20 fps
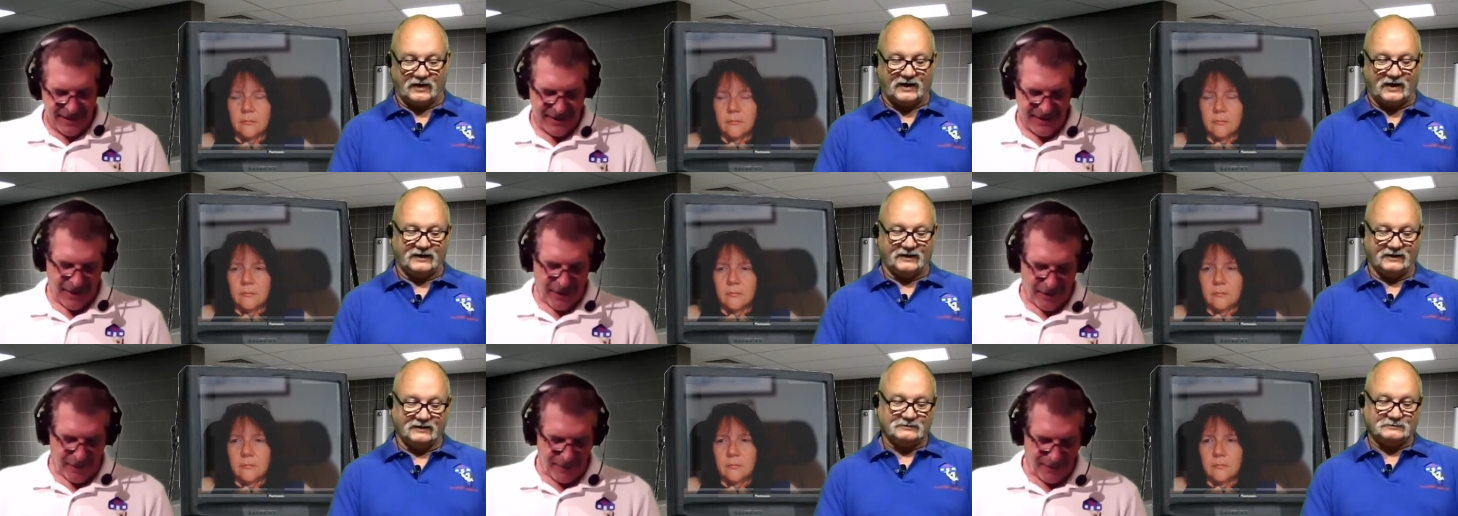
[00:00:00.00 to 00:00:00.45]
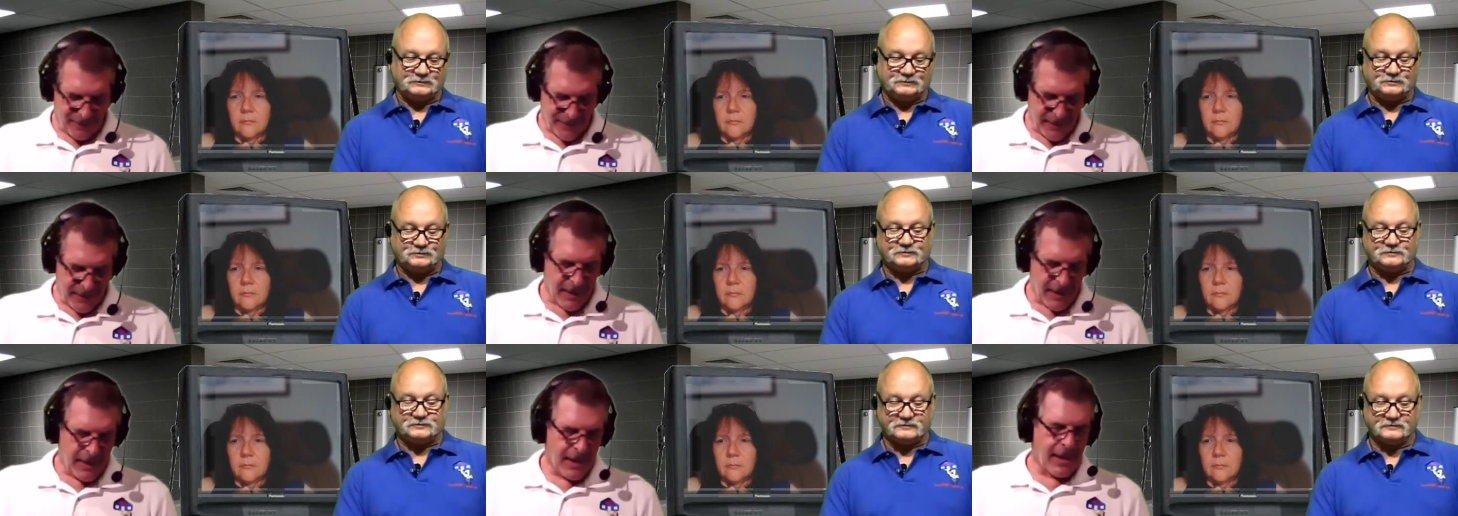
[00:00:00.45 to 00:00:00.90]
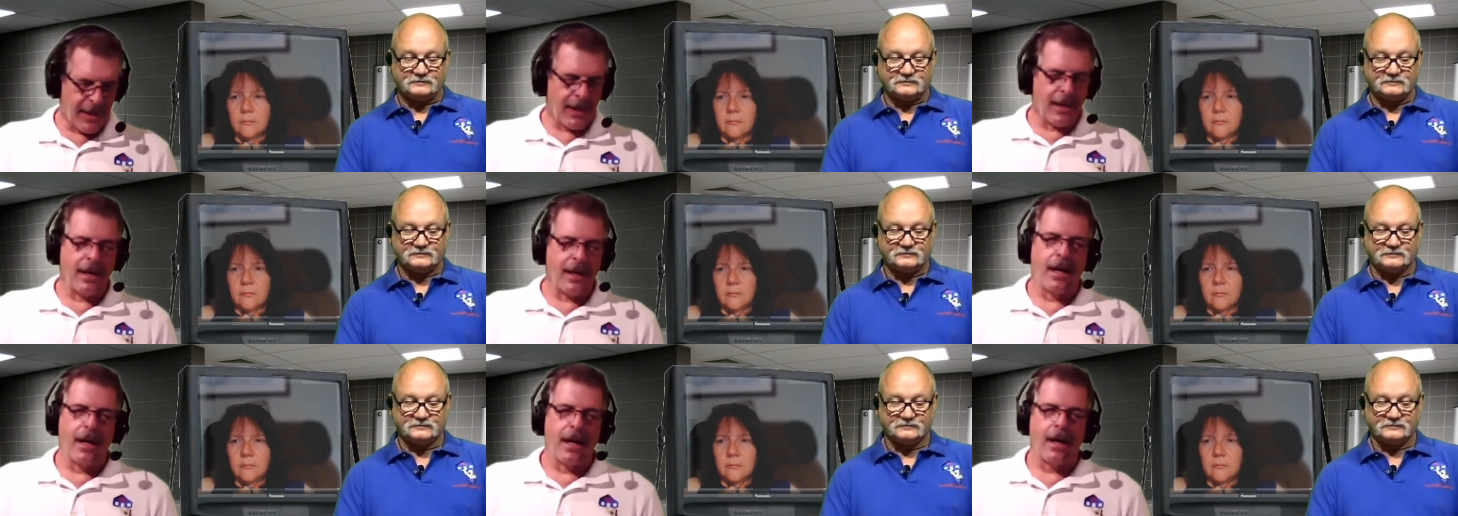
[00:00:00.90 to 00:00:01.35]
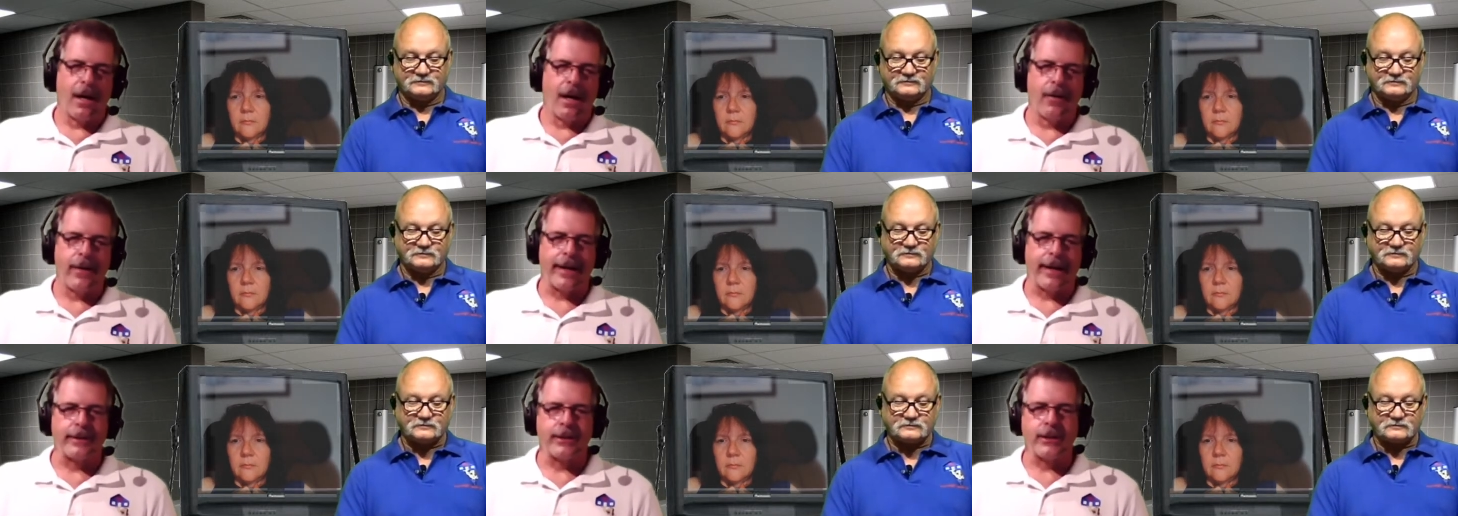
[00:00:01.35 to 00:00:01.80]
Speaker 1: Right. So,
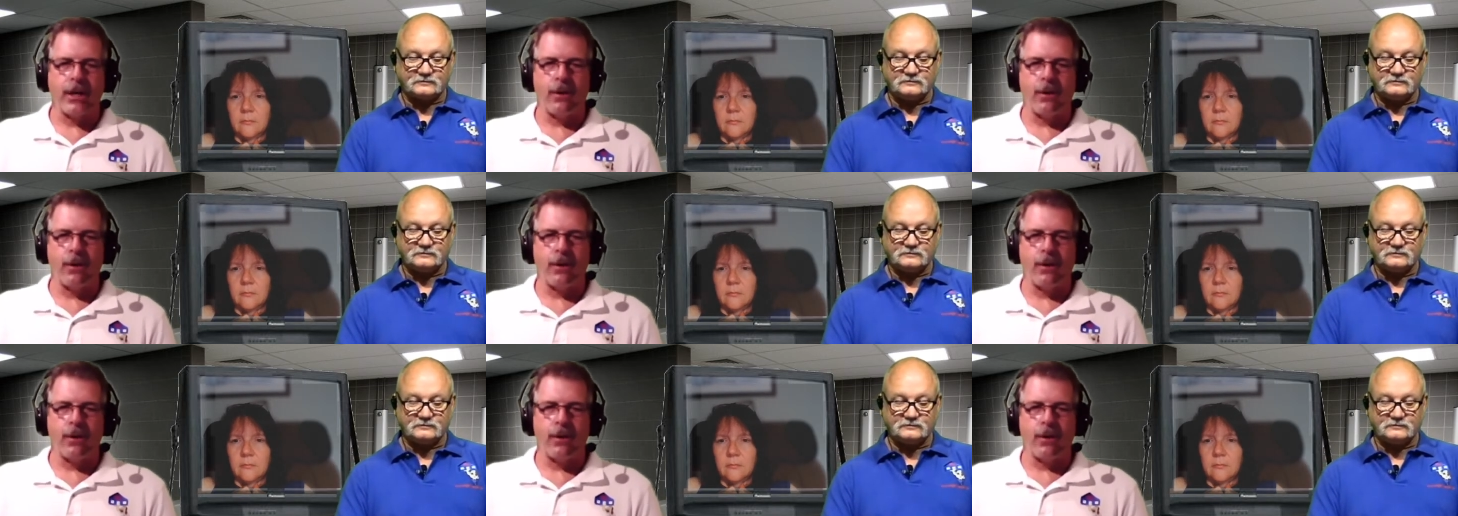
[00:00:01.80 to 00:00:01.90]
okay,